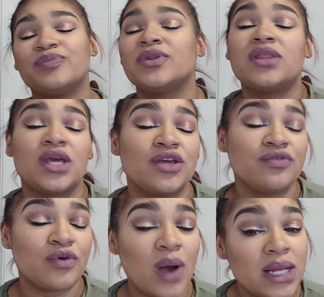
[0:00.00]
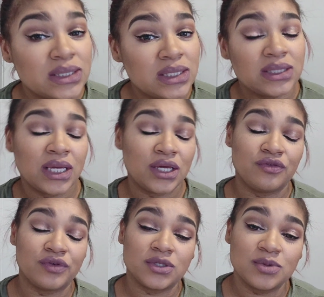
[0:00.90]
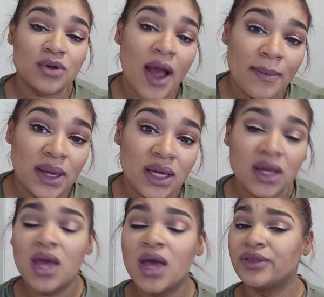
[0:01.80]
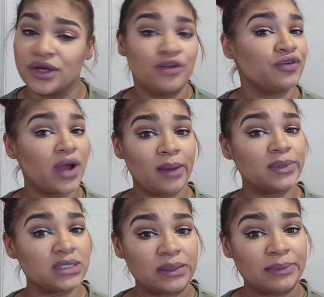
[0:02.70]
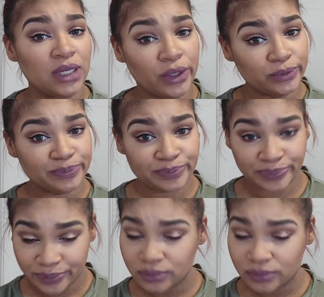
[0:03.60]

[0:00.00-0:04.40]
Thank you for watching. Thank you for subscribing. Thank you for commenting below.